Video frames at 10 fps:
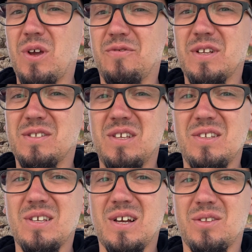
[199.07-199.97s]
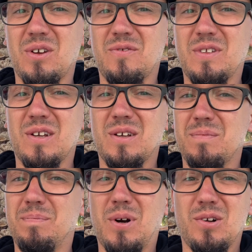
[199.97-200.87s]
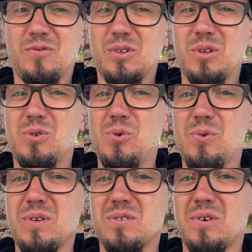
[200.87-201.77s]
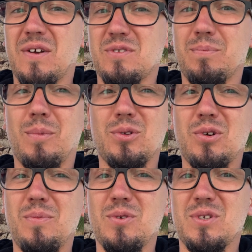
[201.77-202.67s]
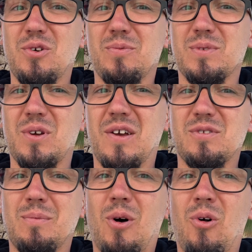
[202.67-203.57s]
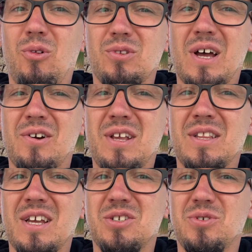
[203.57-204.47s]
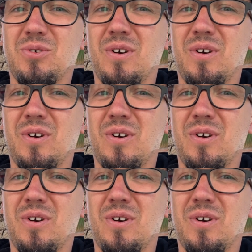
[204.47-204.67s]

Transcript: have the seaside, you have the part for the tourists, you have some modern museums, you have some old architecture,